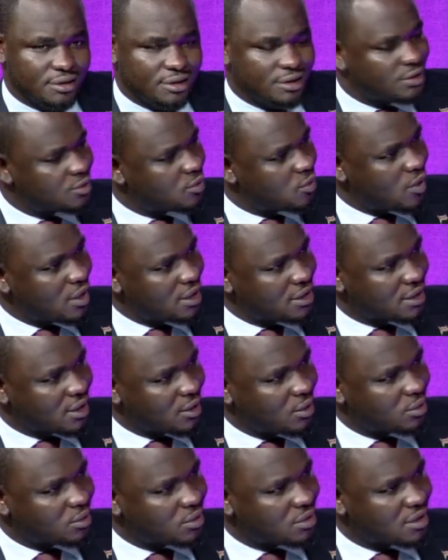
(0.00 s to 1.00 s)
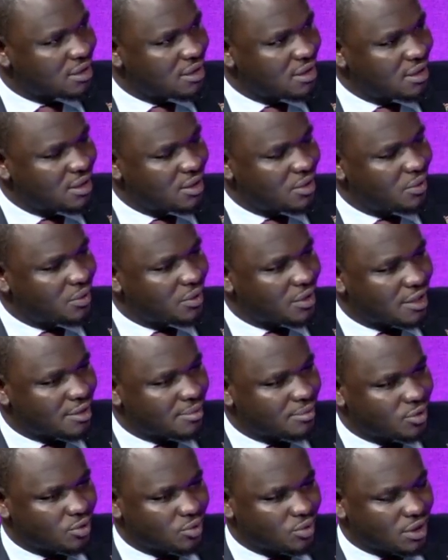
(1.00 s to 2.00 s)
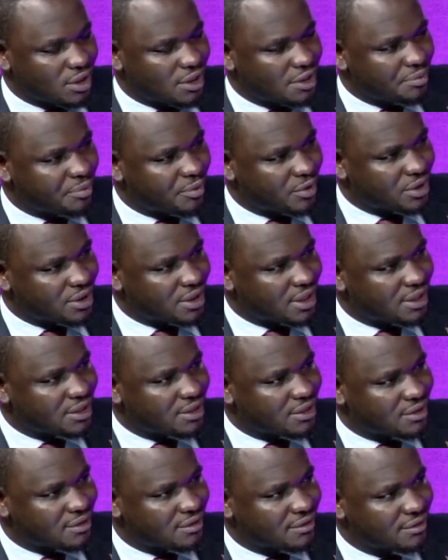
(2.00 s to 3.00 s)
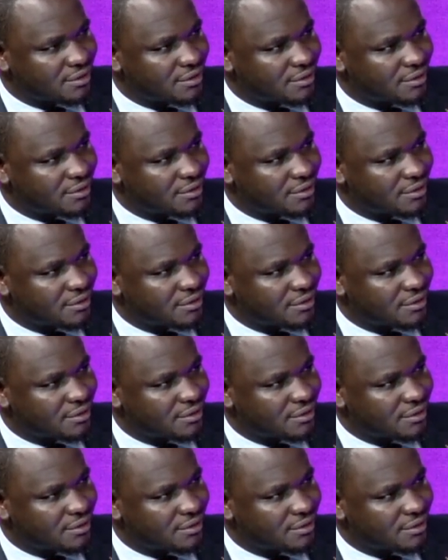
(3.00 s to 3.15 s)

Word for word: did quite a lot when it comes to setting precedents.